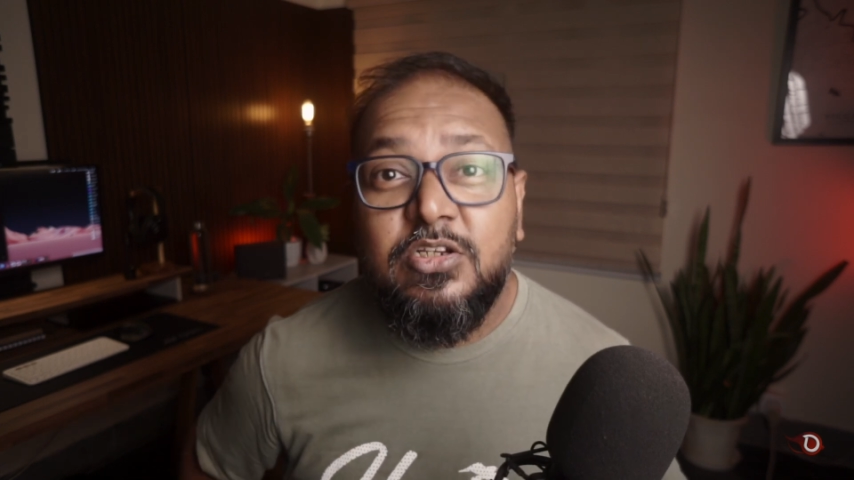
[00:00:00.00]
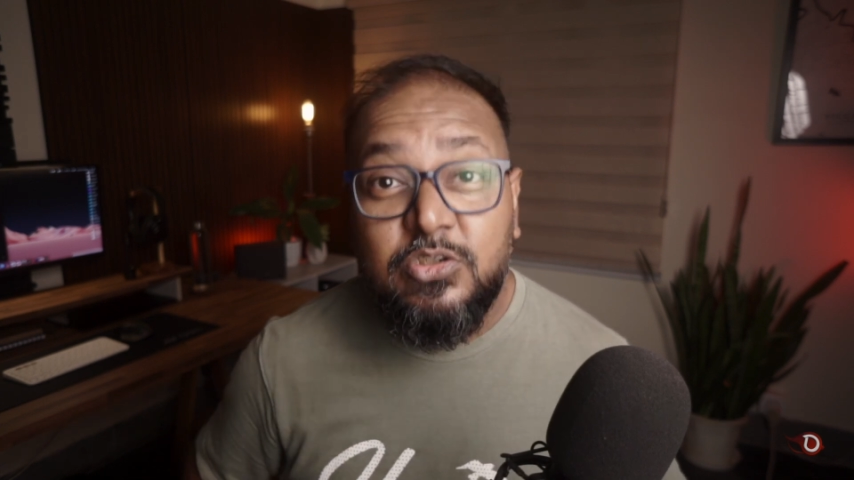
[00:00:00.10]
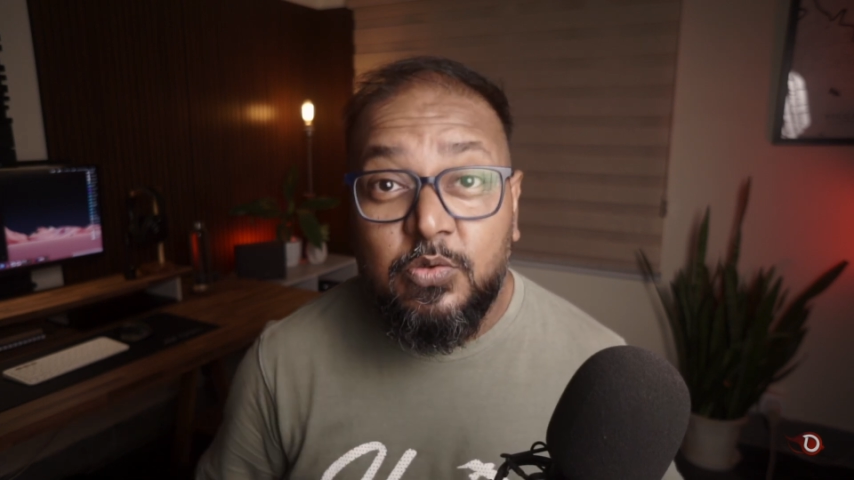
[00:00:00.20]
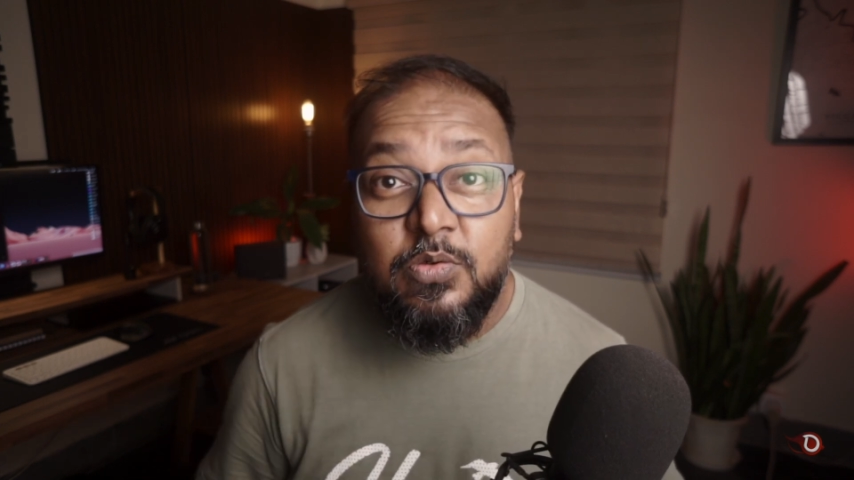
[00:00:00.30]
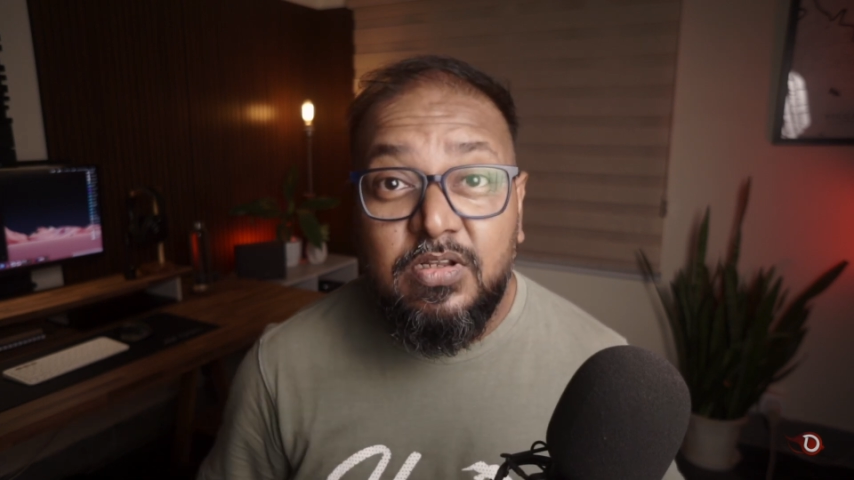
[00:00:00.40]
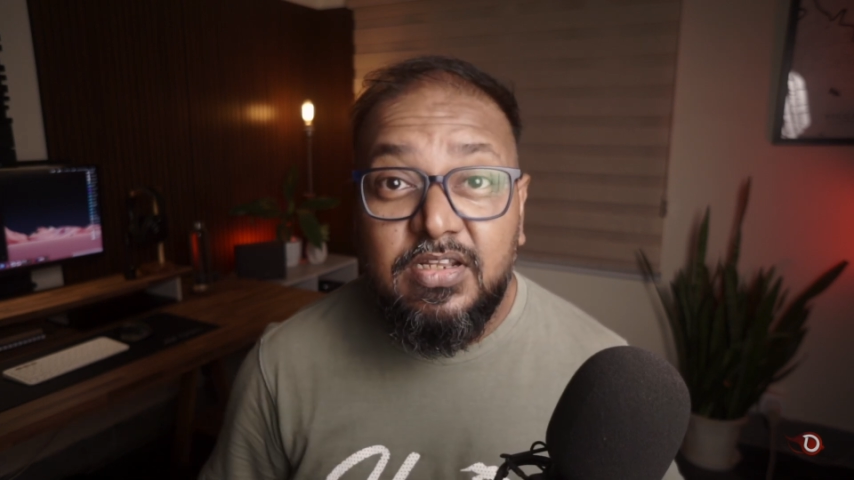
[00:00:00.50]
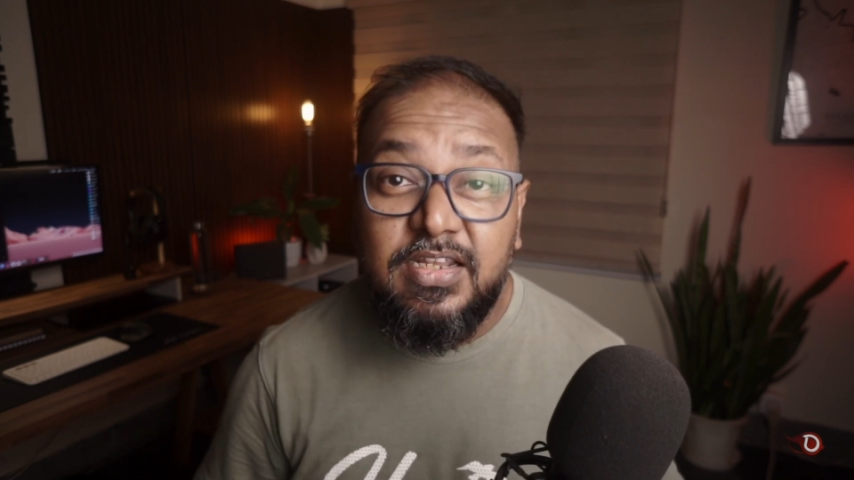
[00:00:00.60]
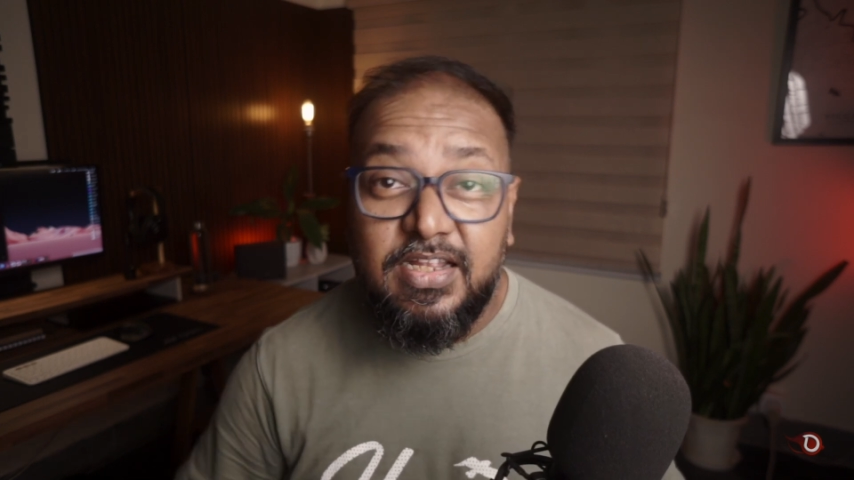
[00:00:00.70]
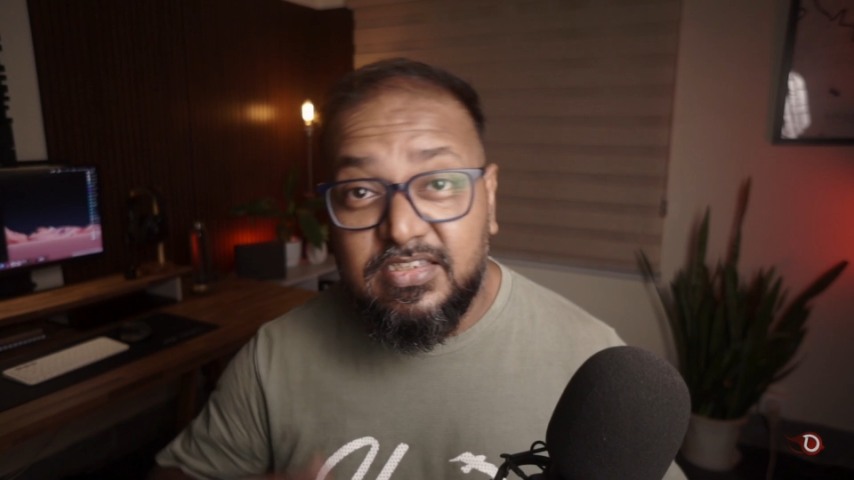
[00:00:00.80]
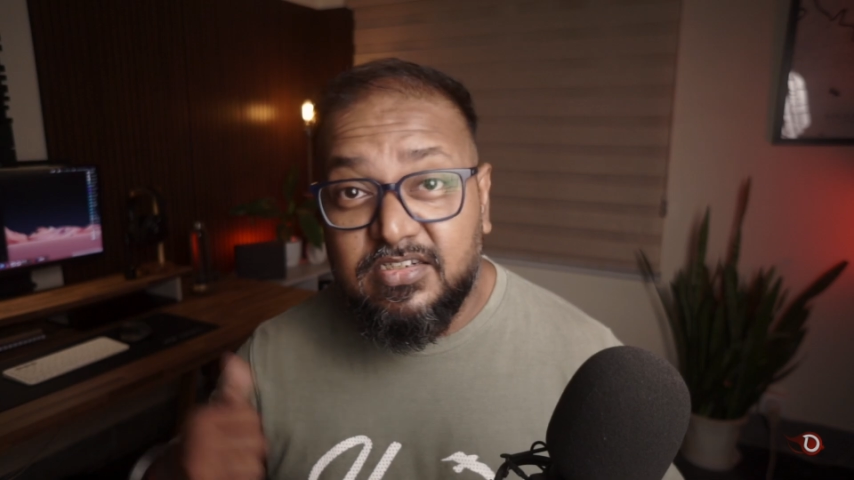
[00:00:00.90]
So
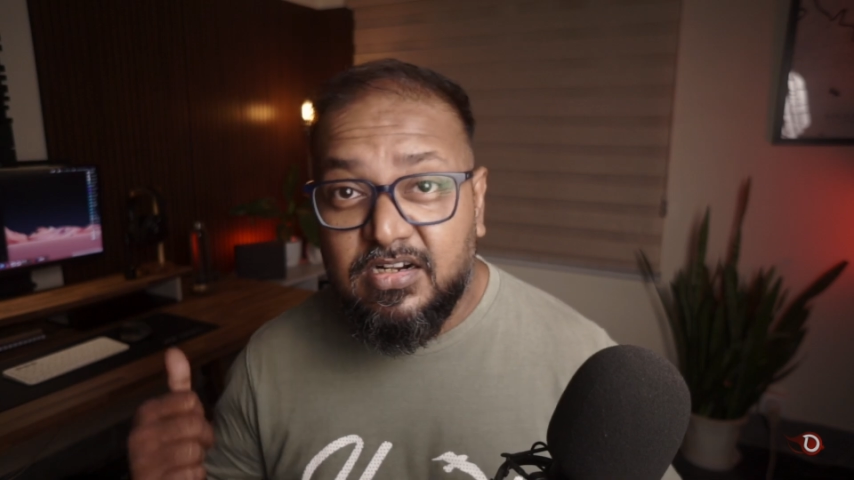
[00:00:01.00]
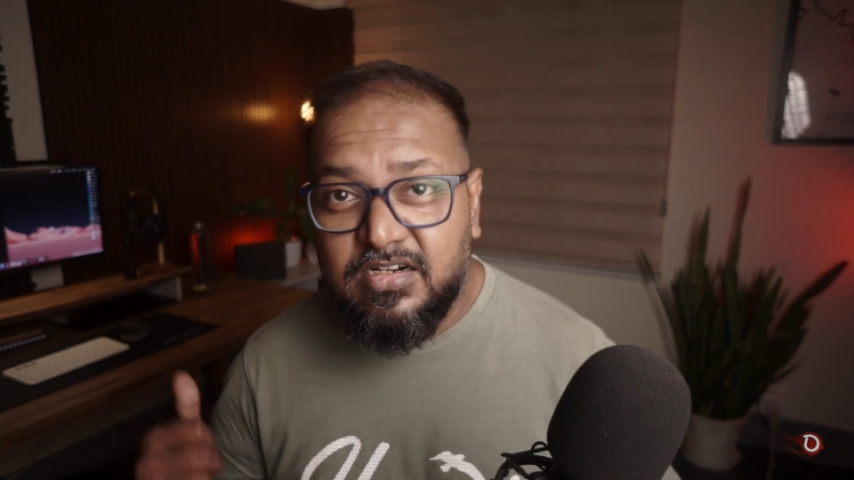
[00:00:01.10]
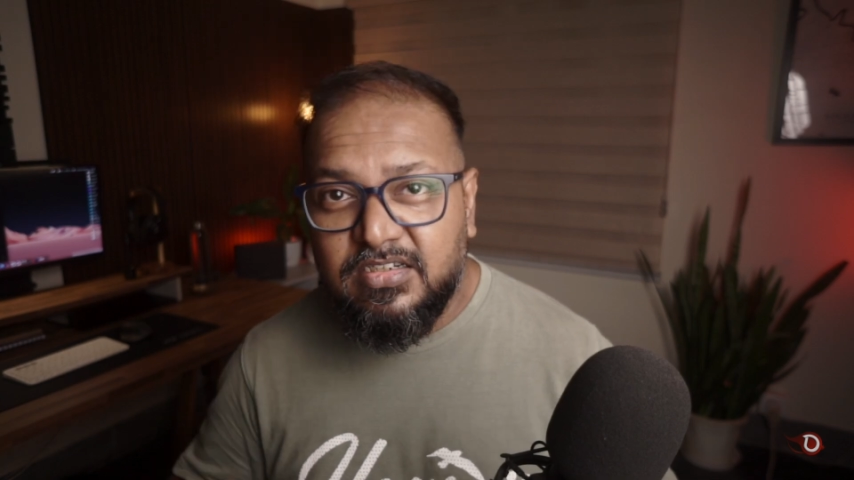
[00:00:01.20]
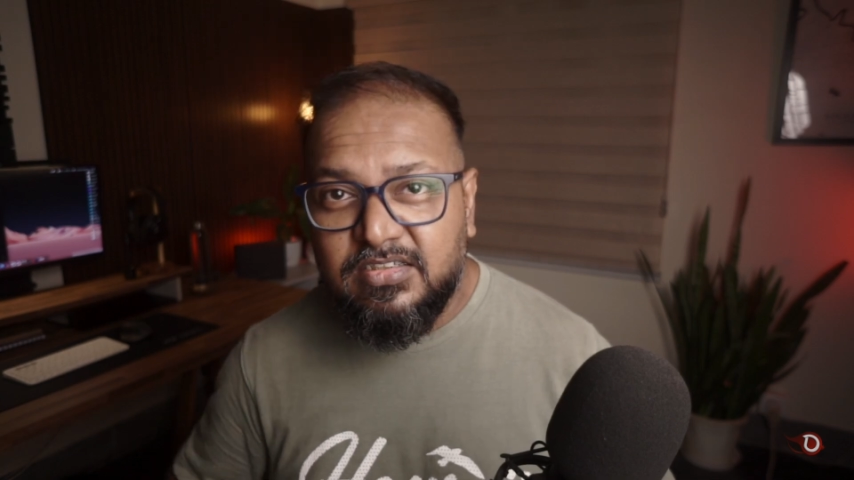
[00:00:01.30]
let's start.